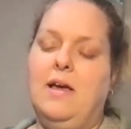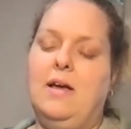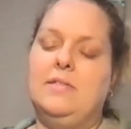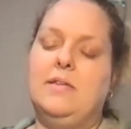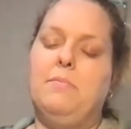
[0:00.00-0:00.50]

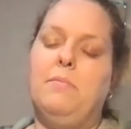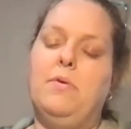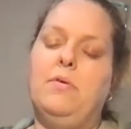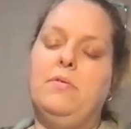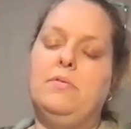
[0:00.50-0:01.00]
as it
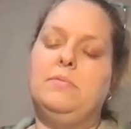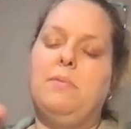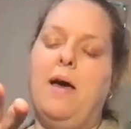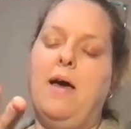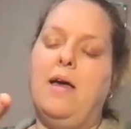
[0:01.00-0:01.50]
moves
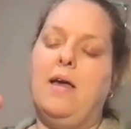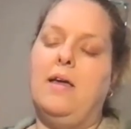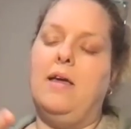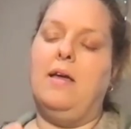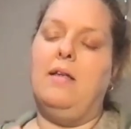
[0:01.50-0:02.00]

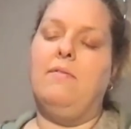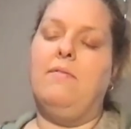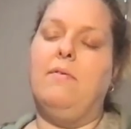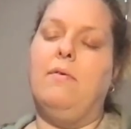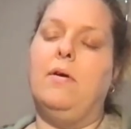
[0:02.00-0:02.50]
back and
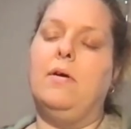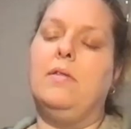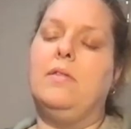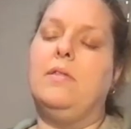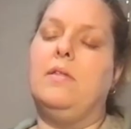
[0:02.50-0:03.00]

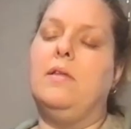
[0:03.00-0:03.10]
forth